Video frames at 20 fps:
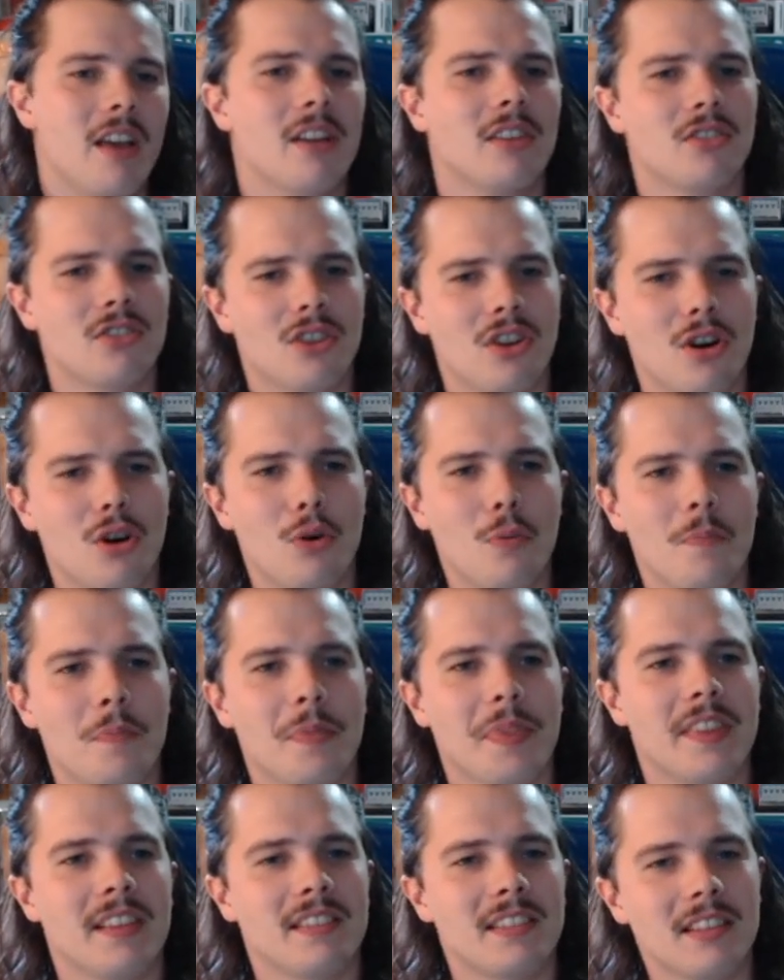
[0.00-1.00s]
So,
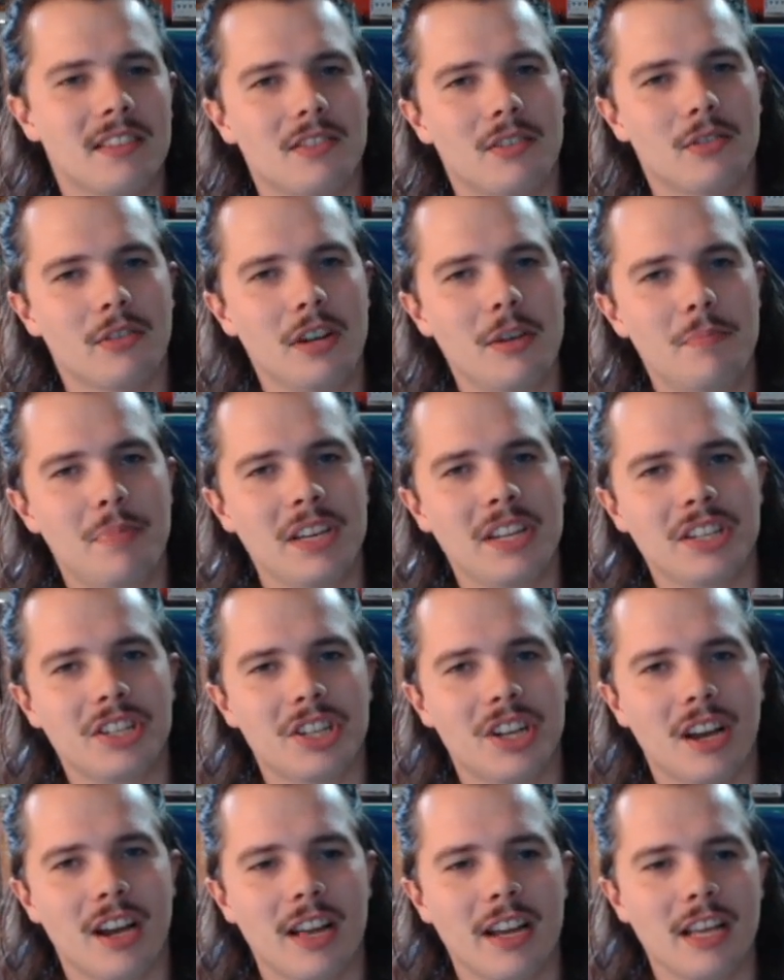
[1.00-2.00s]
this is a repeat
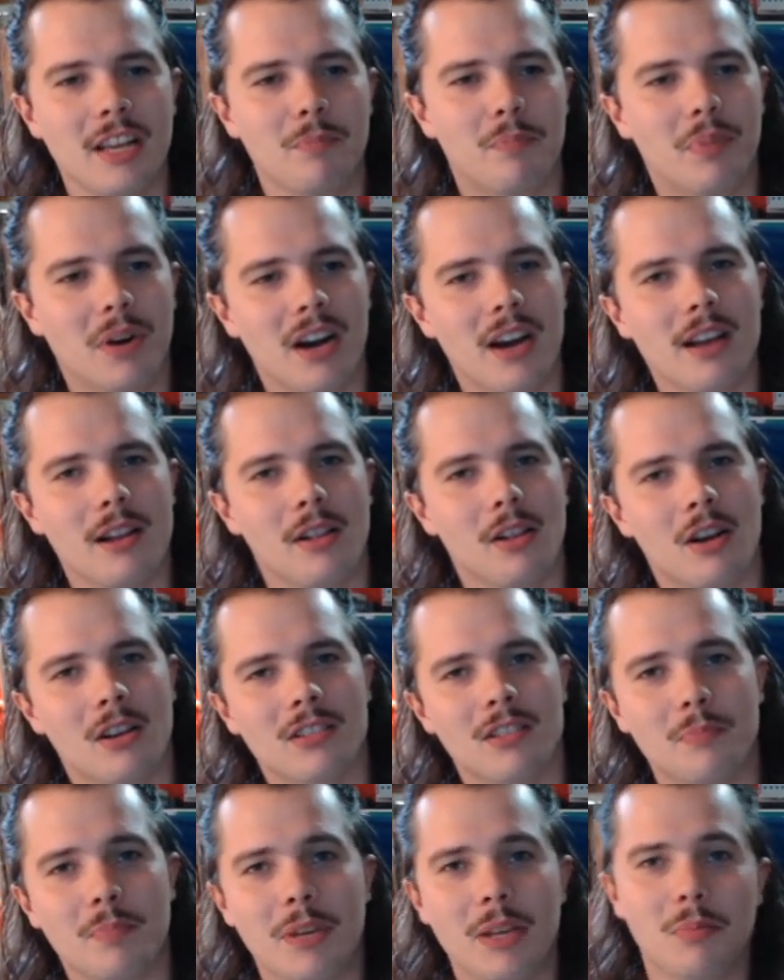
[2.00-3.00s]
shiny, but
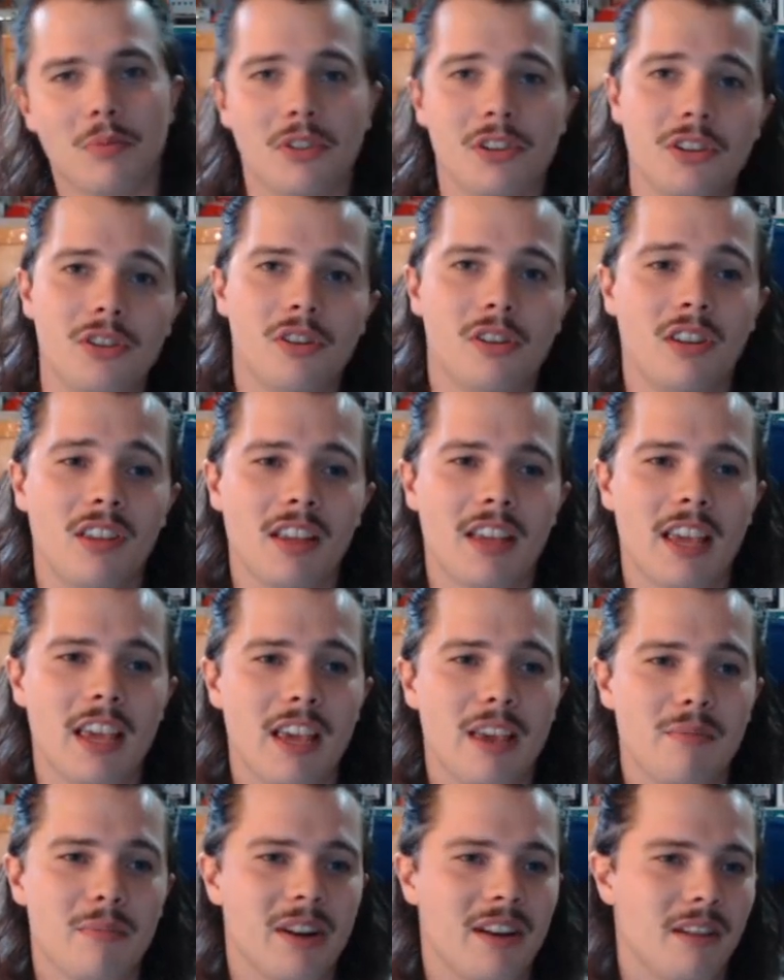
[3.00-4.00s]
lots of people are new to the
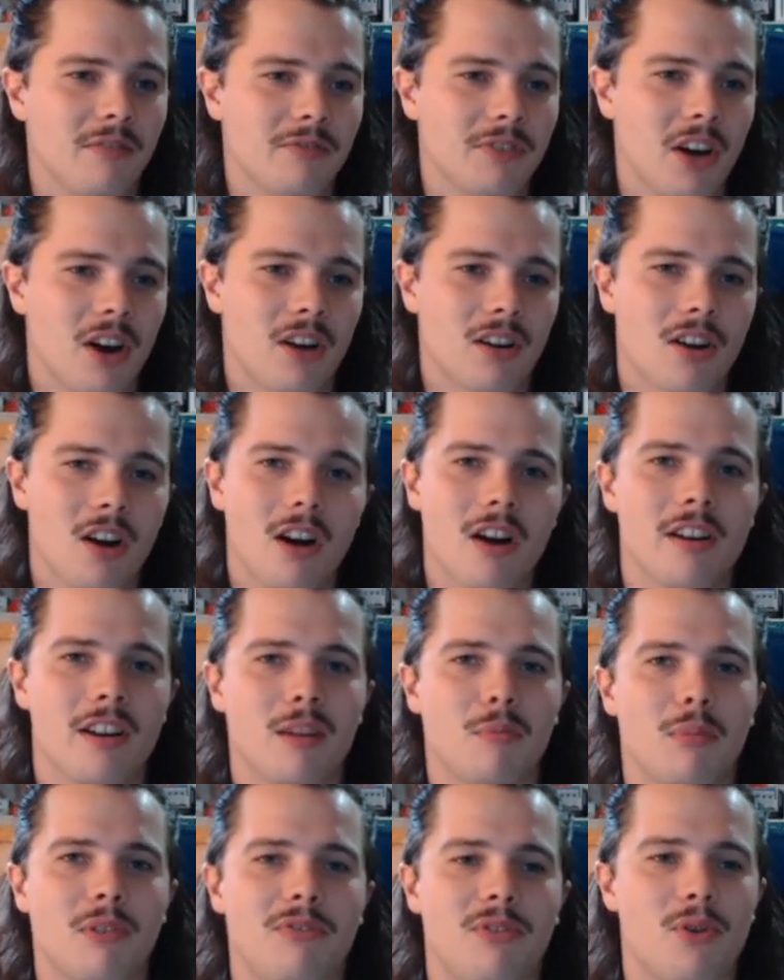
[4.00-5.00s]
game and have not gotten
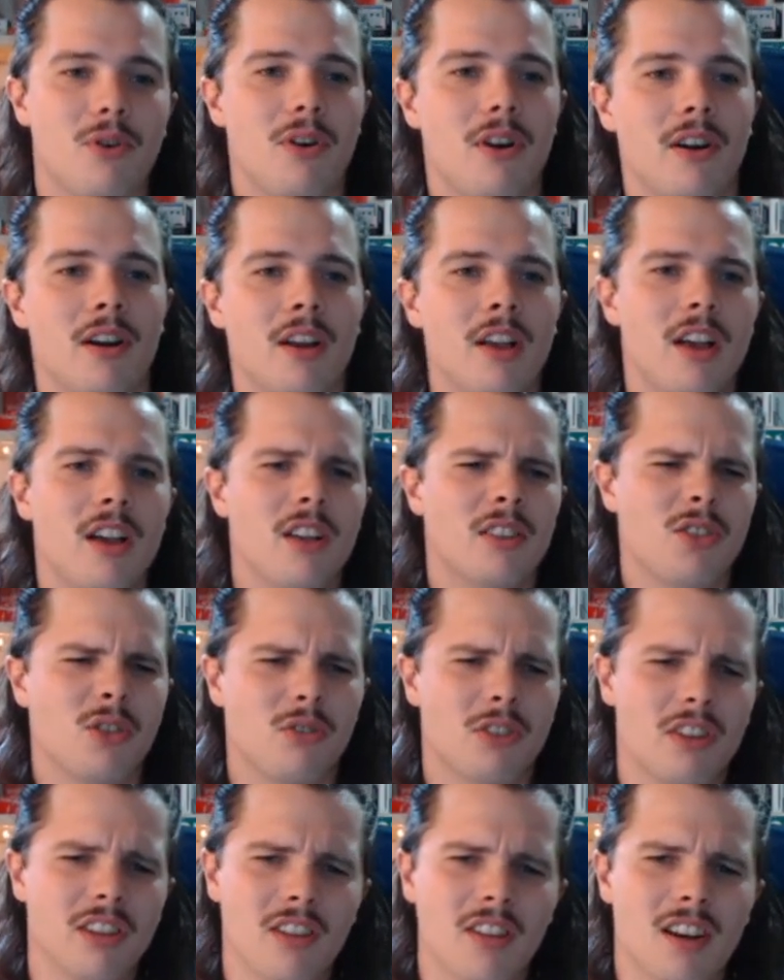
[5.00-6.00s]
it before. So
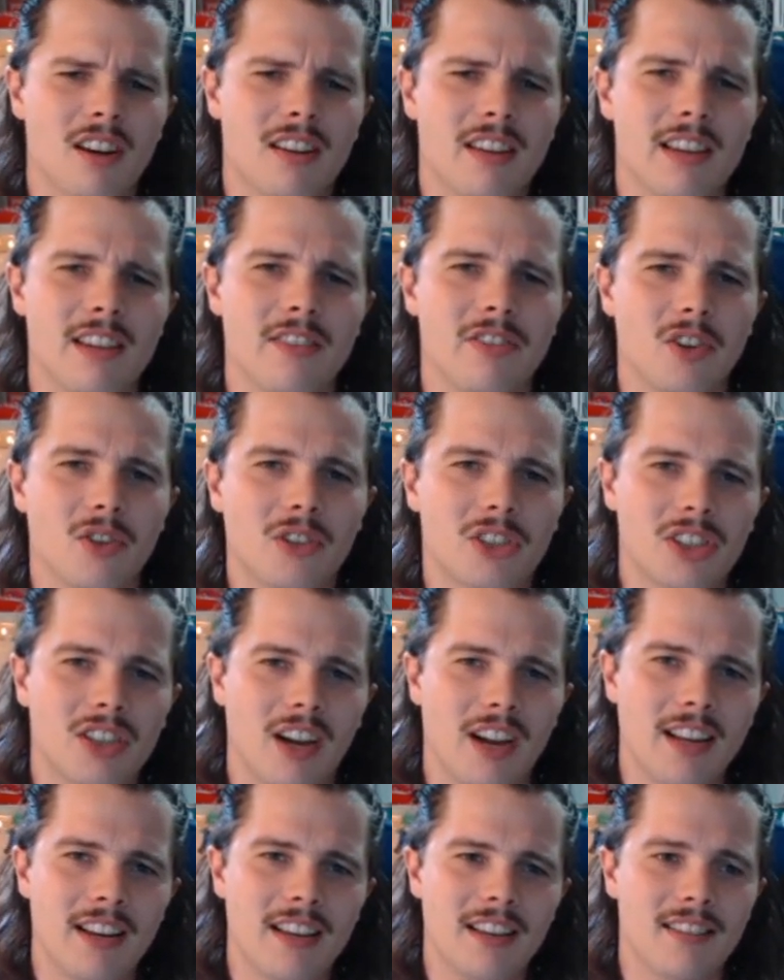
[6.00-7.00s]
good luck getting those
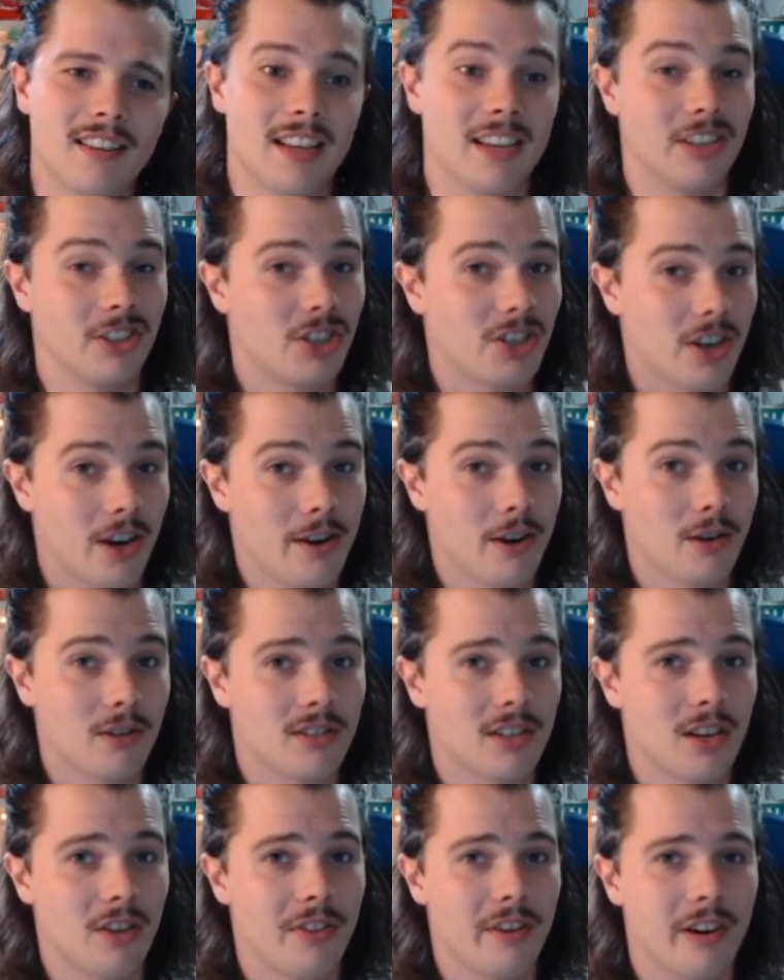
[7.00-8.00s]
shinies, and
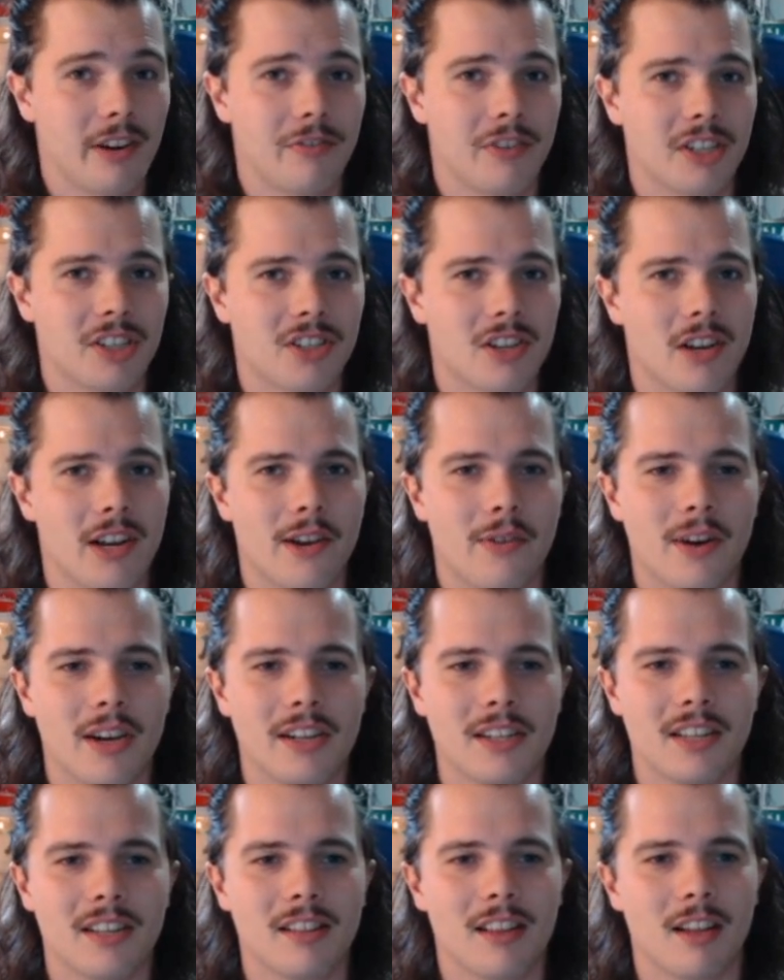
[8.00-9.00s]
Shundos out there if you're Shundo
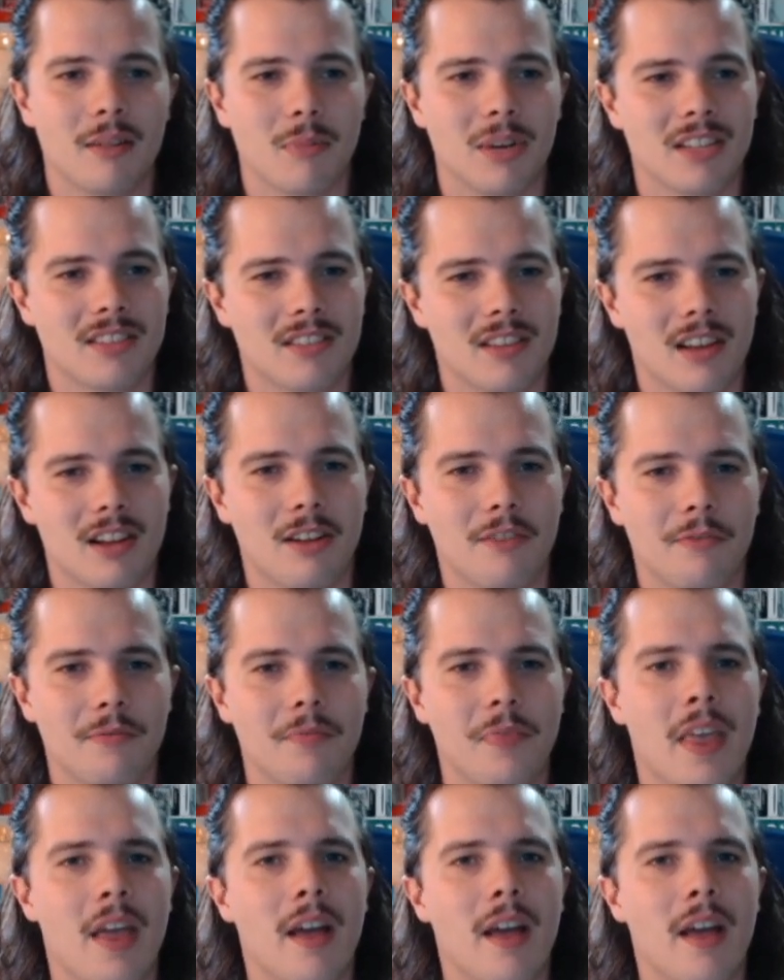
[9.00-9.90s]
hunting like myself.